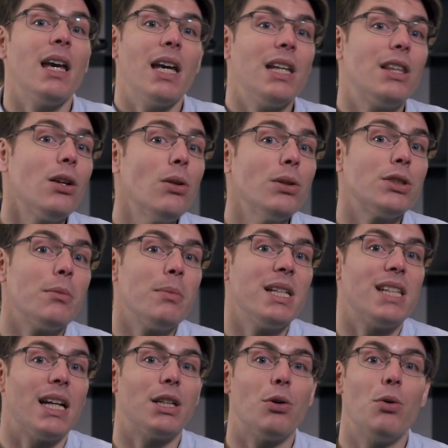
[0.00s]
It also means
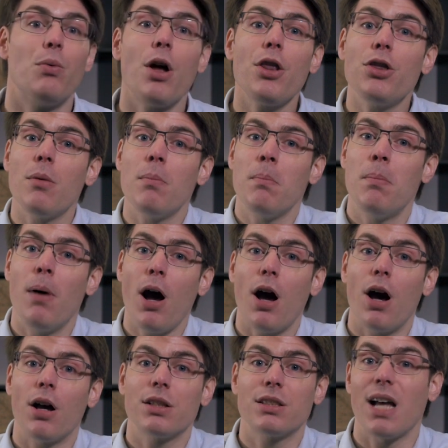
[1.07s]
that random
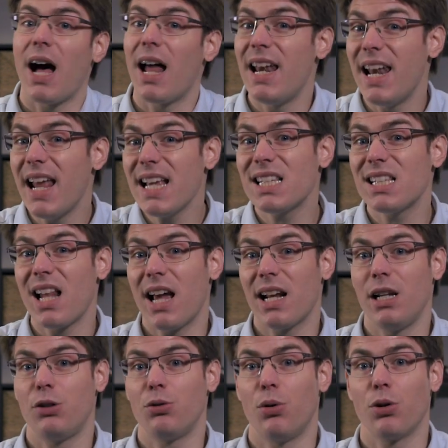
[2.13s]
bugs are less
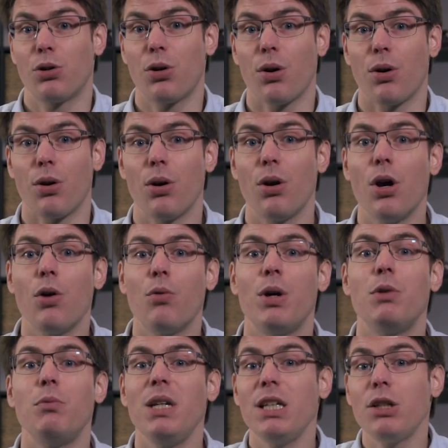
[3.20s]
likely to occur
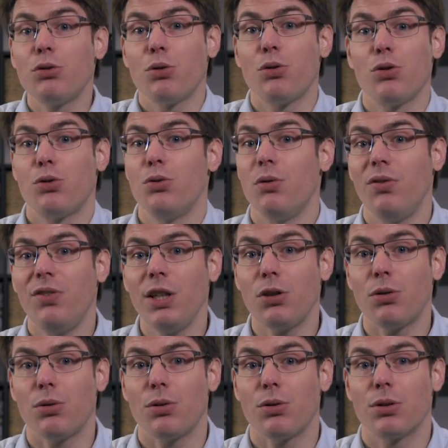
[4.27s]
when we introduce new
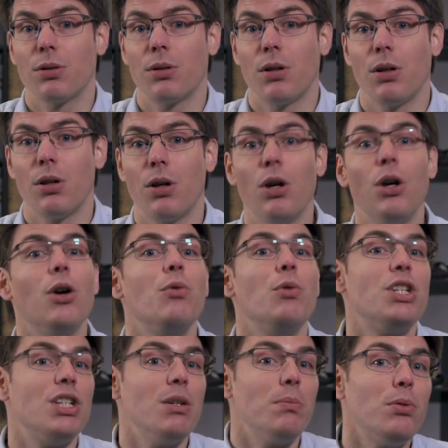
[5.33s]
features,
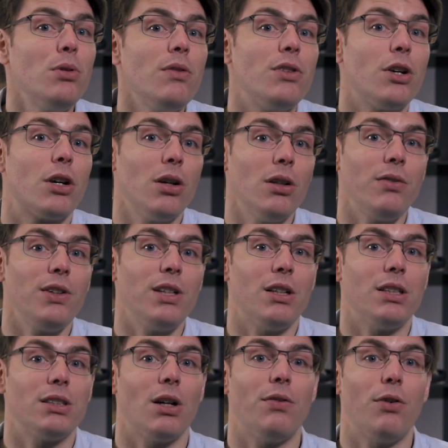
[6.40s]
which improve the
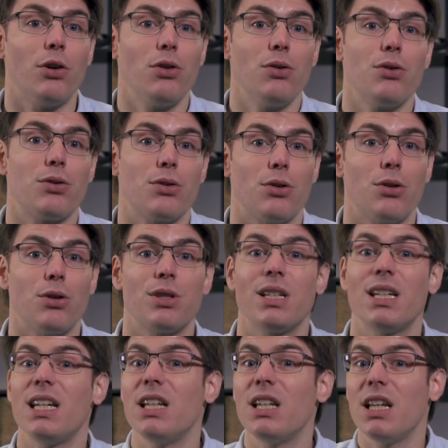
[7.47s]
confidence of our users
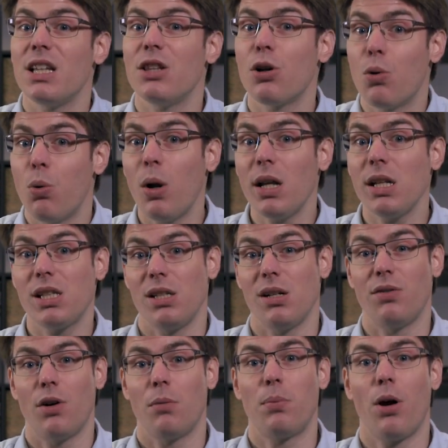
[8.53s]
in, in the quality
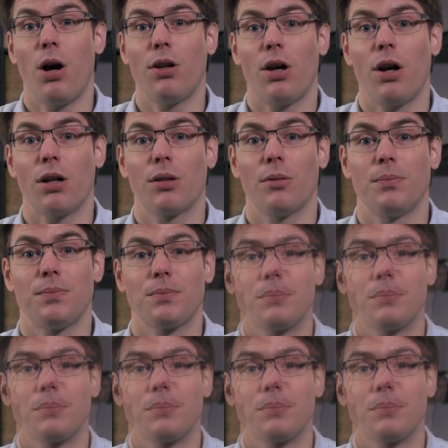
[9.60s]
of our product.